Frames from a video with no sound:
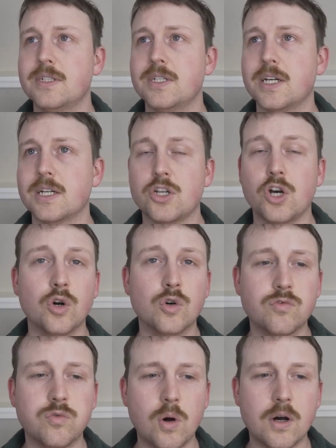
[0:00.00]
a
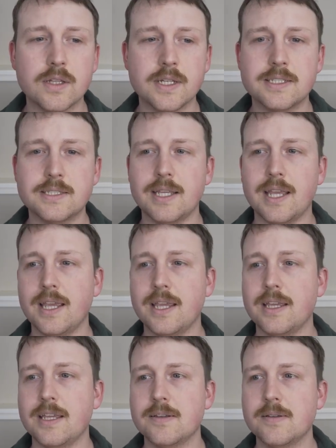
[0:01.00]
Cove wallet,
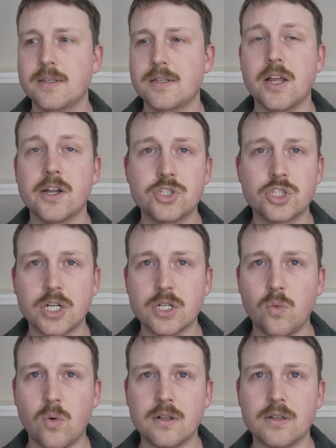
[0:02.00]
a
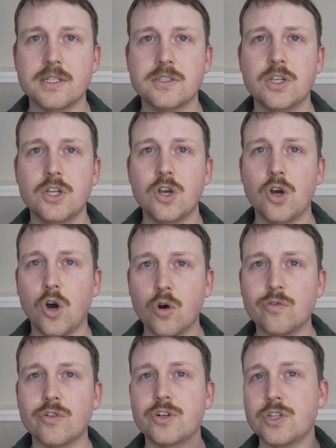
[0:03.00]
Nunchuk wallet
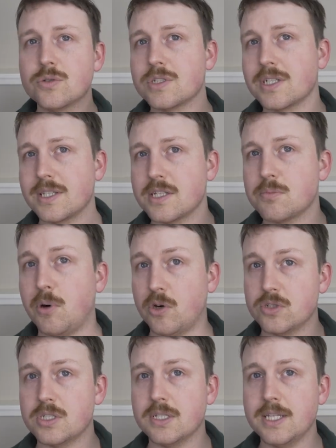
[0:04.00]
over using this
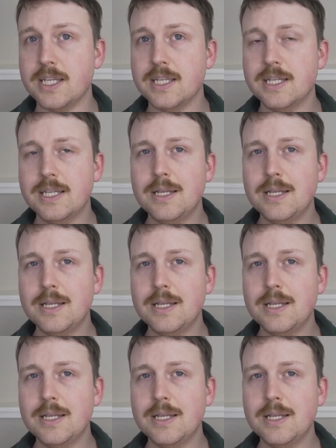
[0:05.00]
personally,